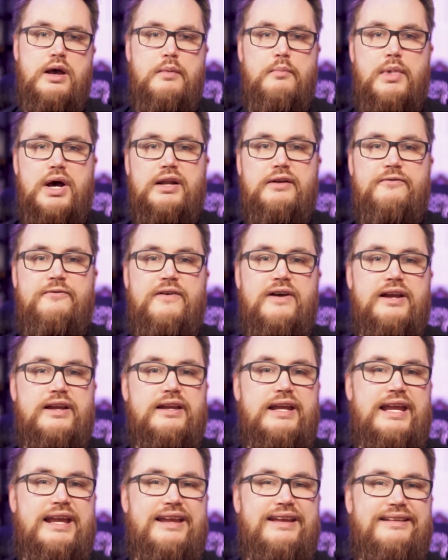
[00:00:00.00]

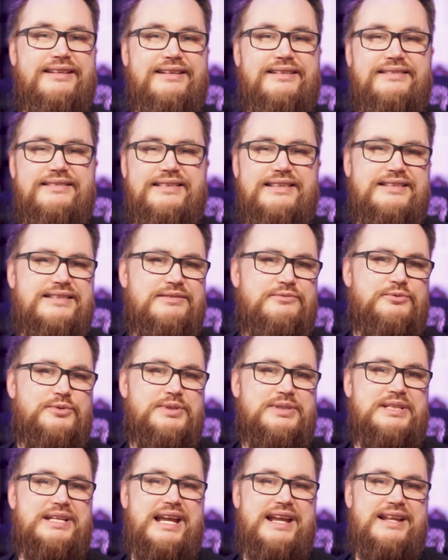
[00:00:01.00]
Modifying handhelds isn't
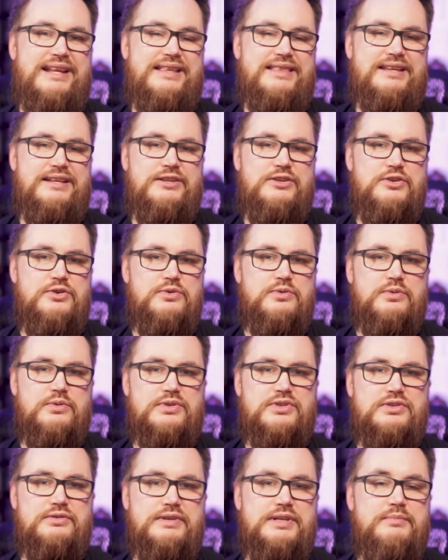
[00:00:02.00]
really anything new.
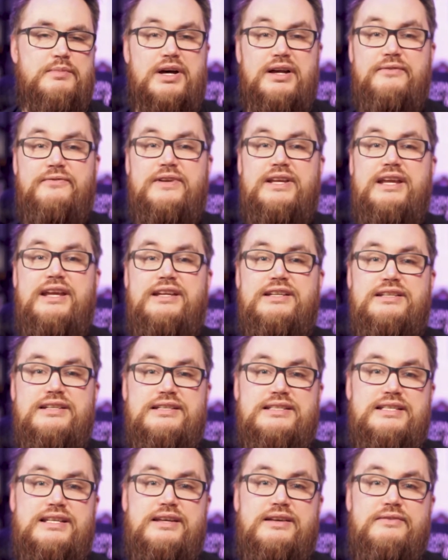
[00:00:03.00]
Screen
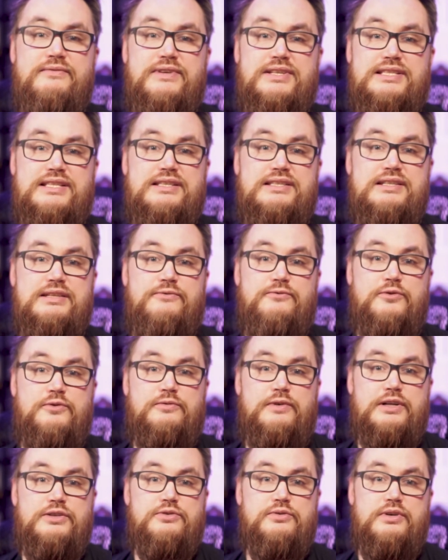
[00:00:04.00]
modifications have existed for
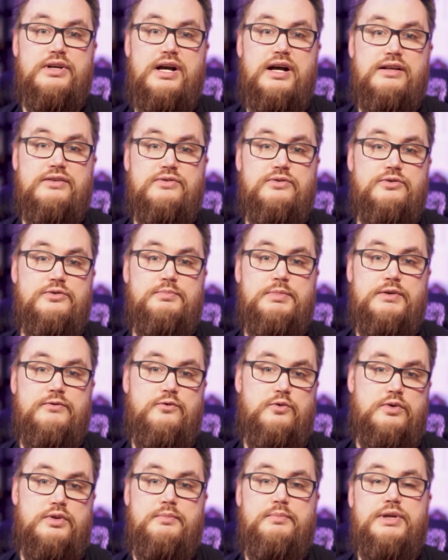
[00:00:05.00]
retro consoles
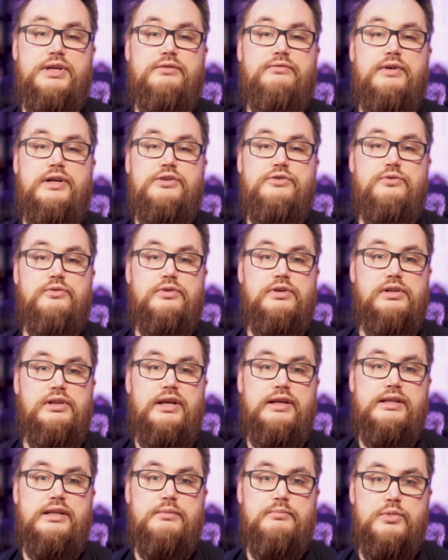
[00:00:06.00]
before the big retro
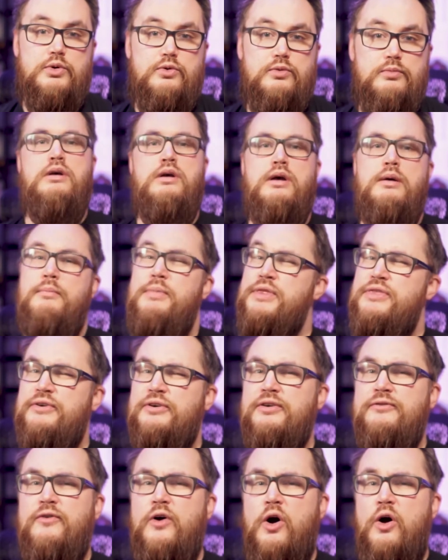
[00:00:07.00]
collecting boom, but
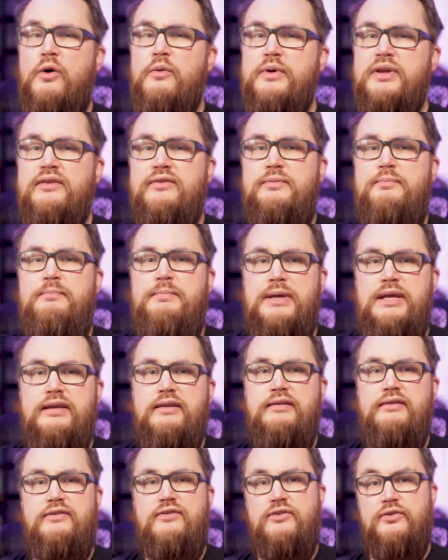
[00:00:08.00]
there have always
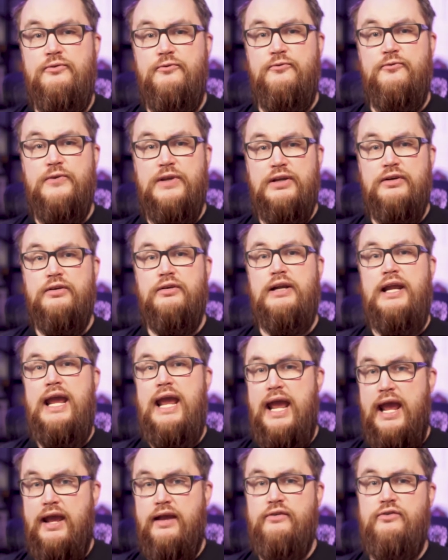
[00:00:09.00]
been severe
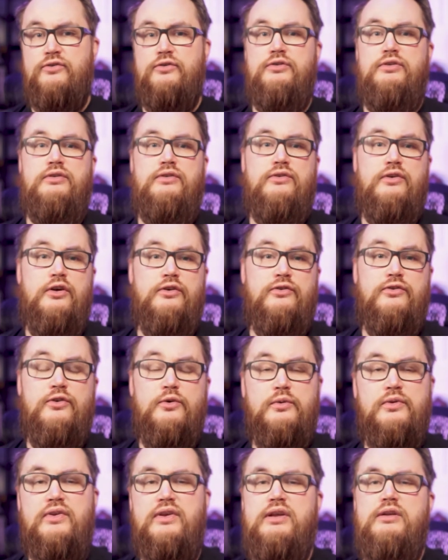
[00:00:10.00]
hazards
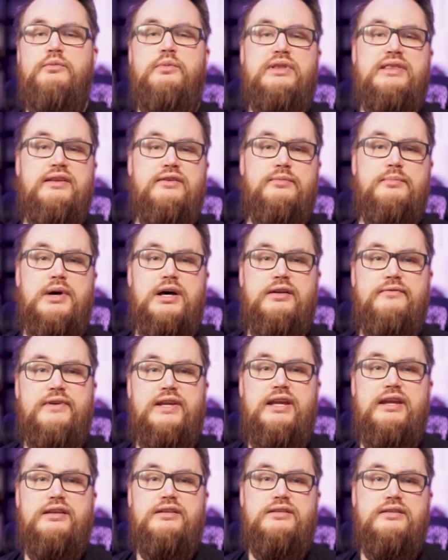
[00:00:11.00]
associated with these
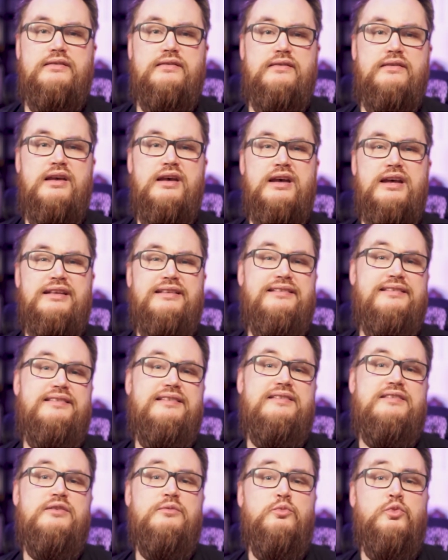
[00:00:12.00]
modifications. The
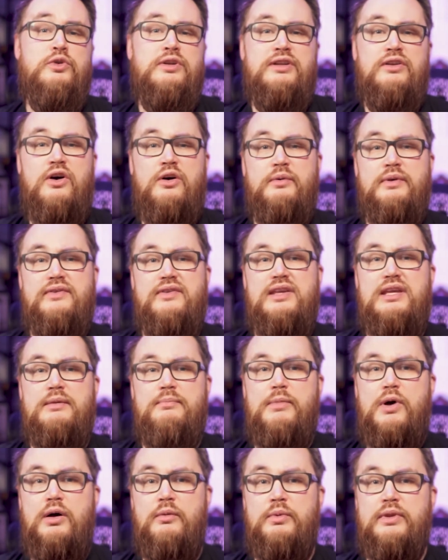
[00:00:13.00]
system wouldn't always keep
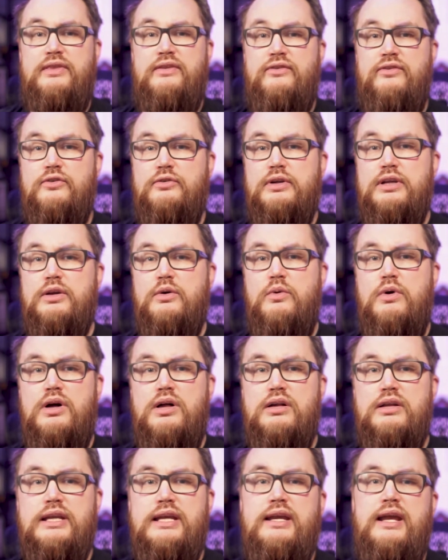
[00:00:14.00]
up with the screen
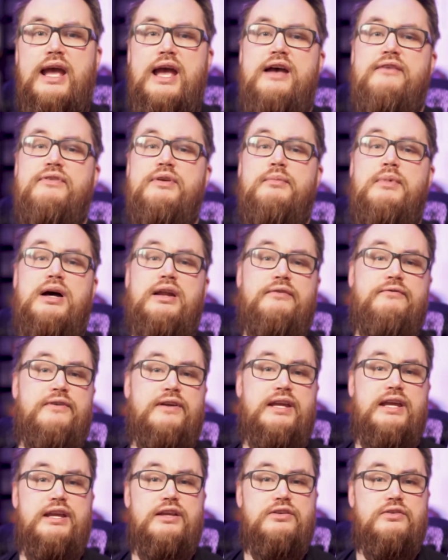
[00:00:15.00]
quality, heavy
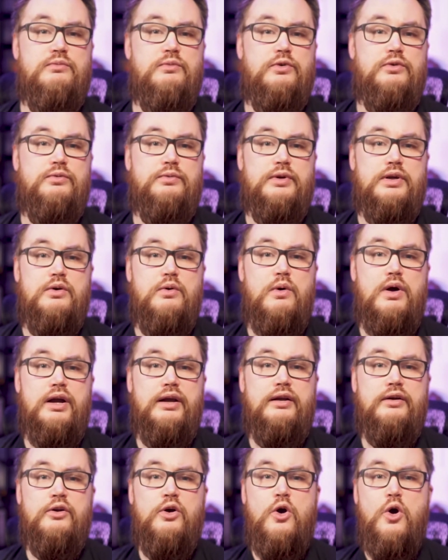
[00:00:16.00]
modification was
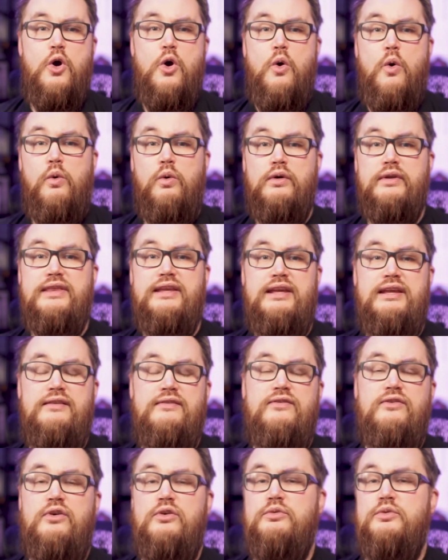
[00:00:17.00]
required, or the
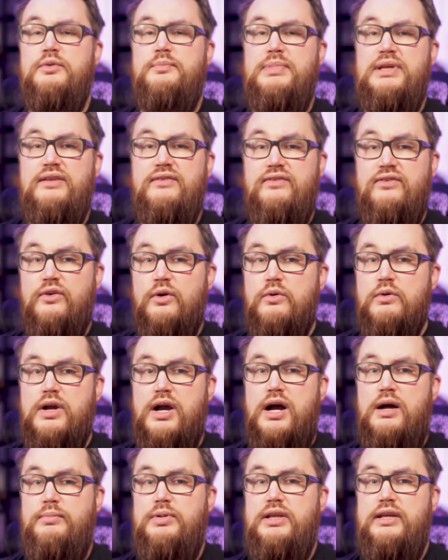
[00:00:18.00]
install would be so
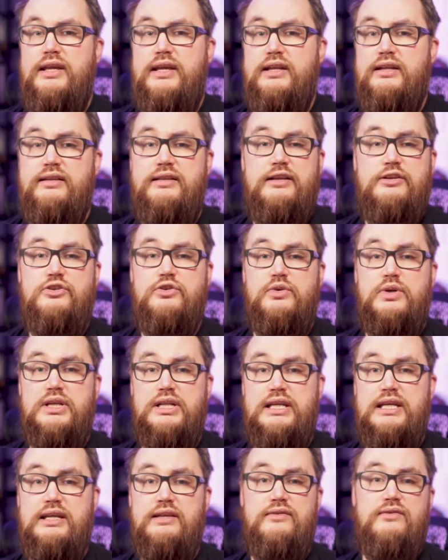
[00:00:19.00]
complicated that you
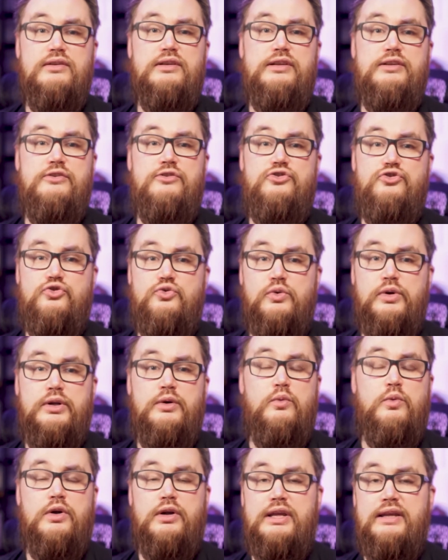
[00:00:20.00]
could easily destroy
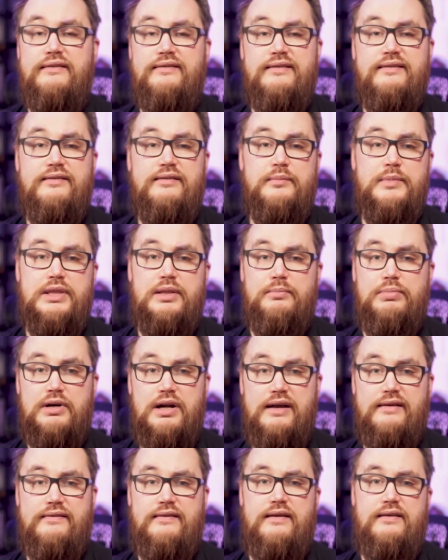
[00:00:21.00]
a working system in the
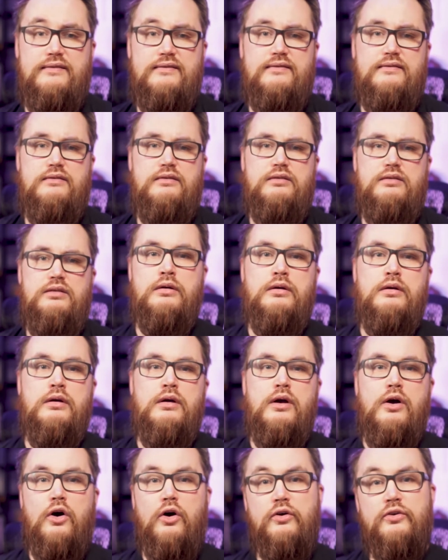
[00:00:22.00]
process.
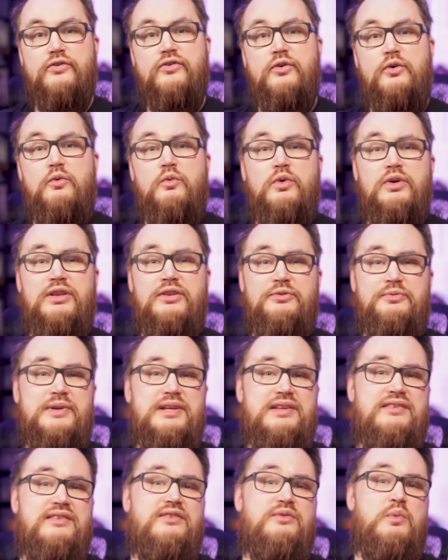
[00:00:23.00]
Also, one of the
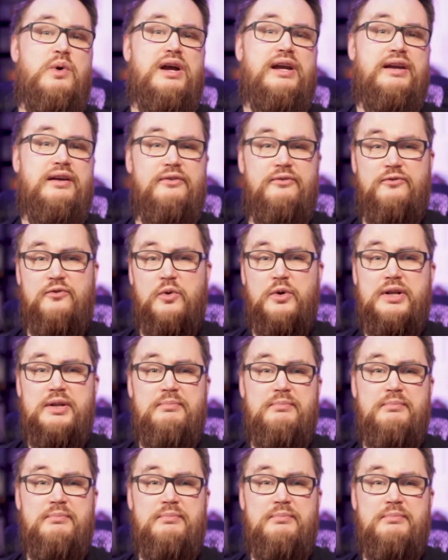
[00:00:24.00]
reasons why I avoided